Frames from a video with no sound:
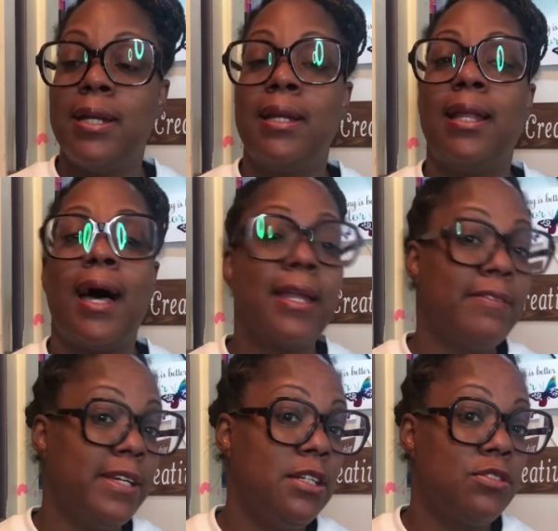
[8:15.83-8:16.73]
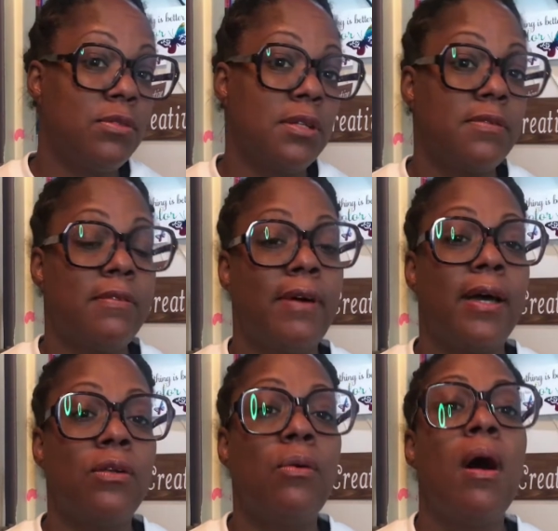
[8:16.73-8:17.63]
and a lot of heat transfer
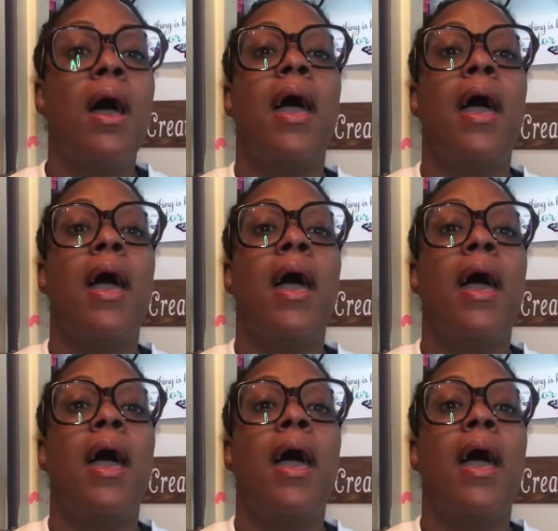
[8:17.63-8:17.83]
vinyl